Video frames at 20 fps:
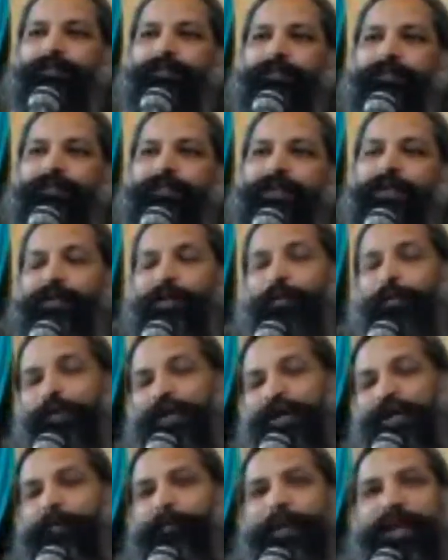Now, the
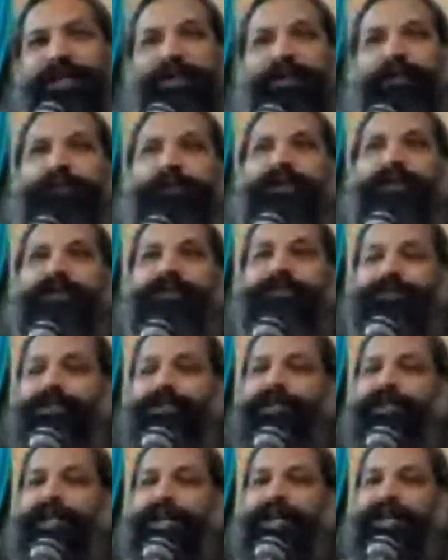only benefit this
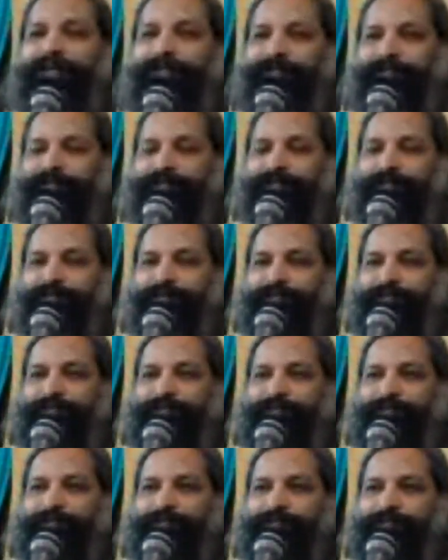can have
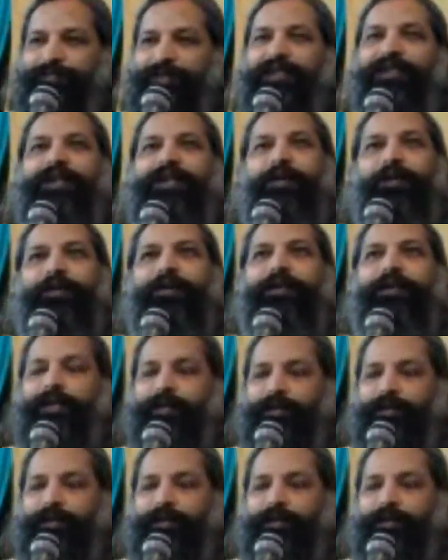in the long run